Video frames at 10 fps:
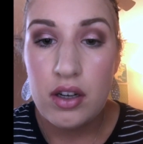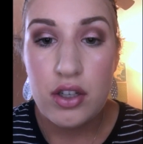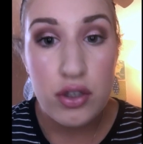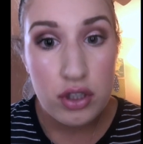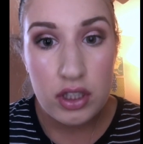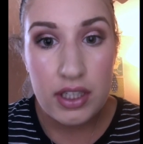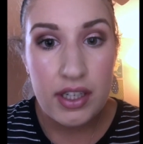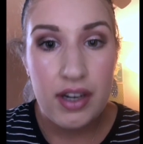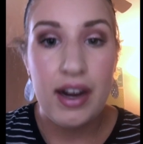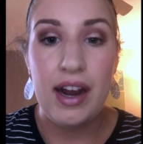Usually
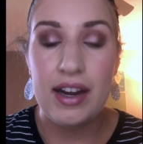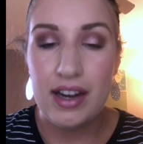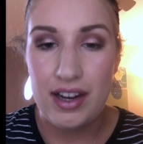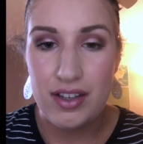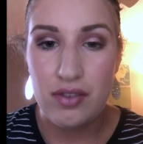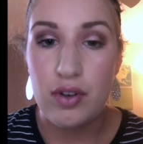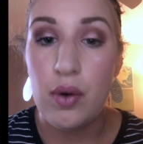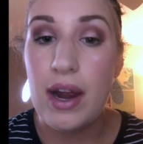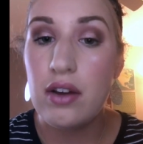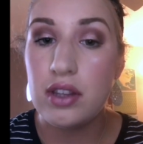I kind of
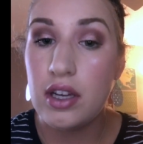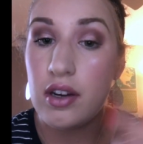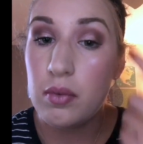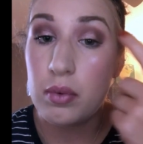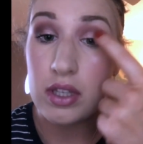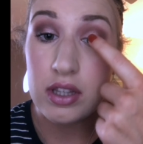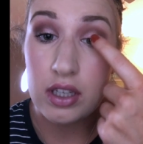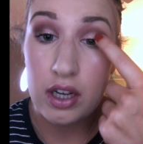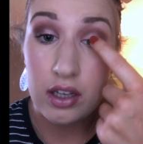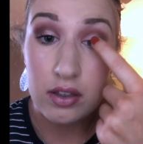go out there with the
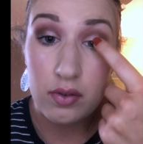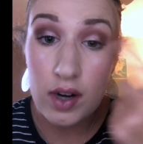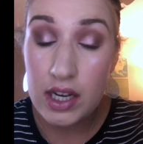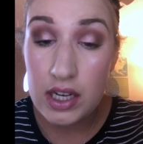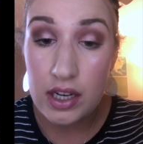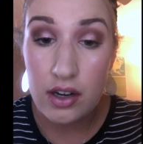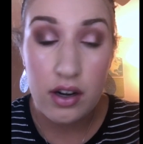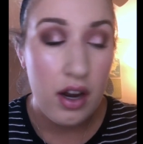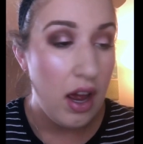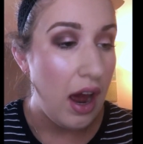color right
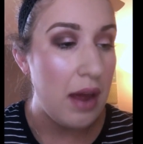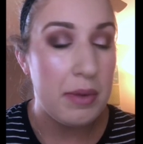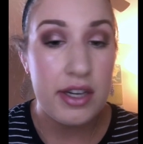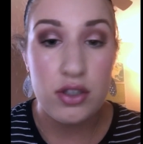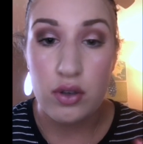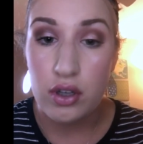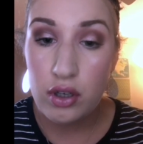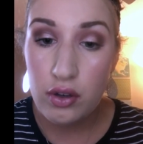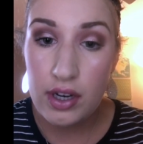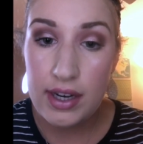here. I might do a
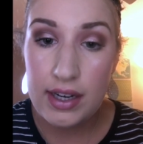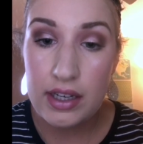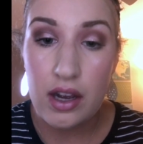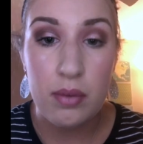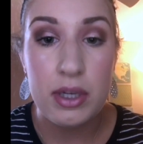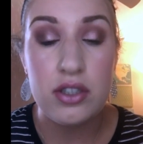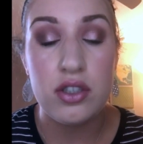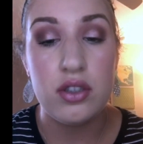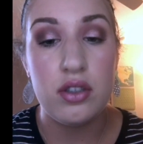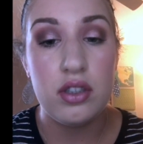green, I might
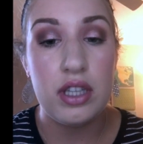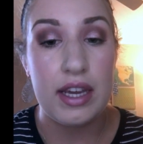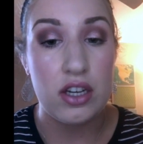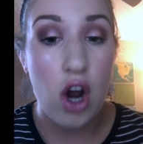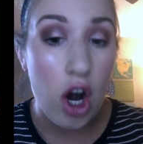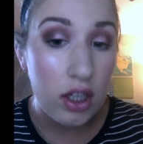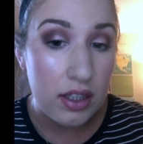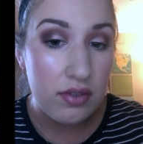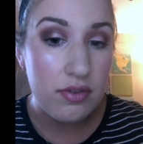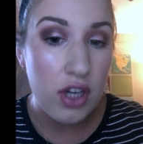do like an
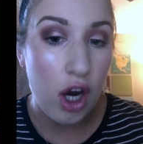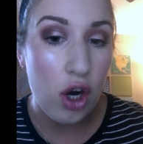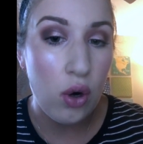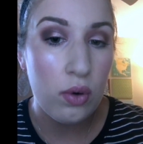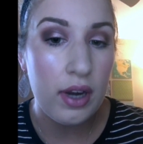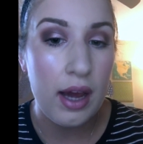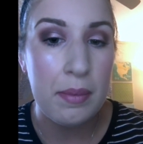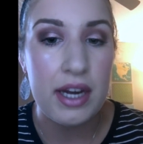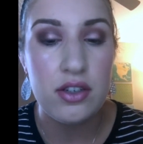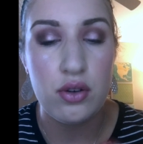olive tone, I
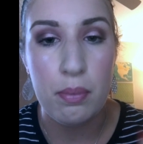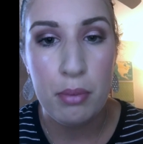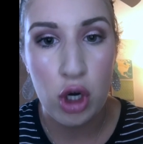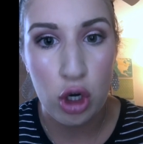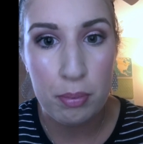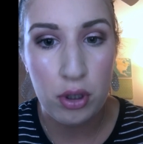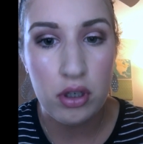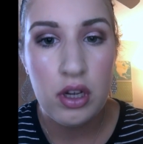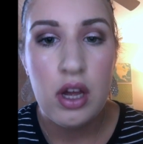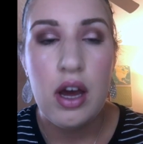might do a
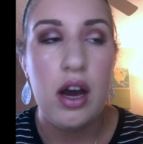purple.